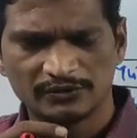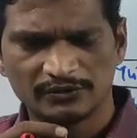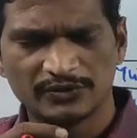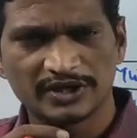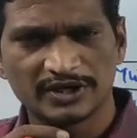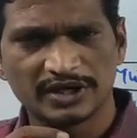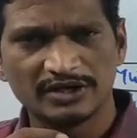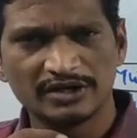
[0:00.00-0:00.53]

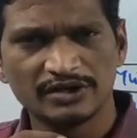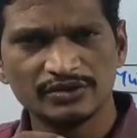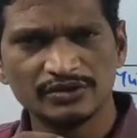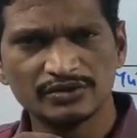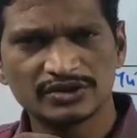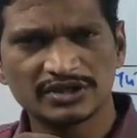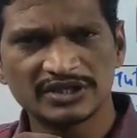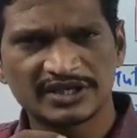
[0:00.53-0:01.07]
if we are
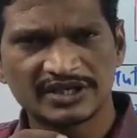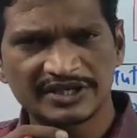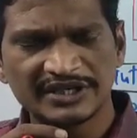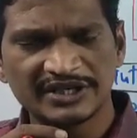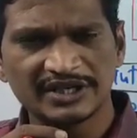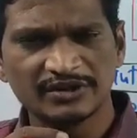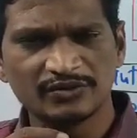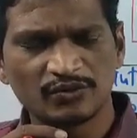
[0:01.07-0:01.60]
continuously
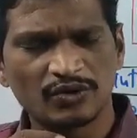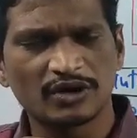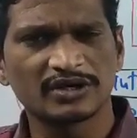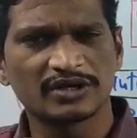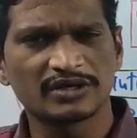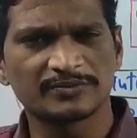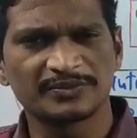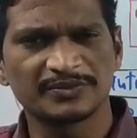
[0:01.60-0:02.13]
drinking
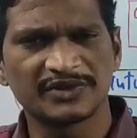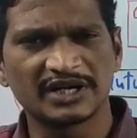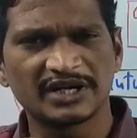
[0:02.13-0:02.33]
water,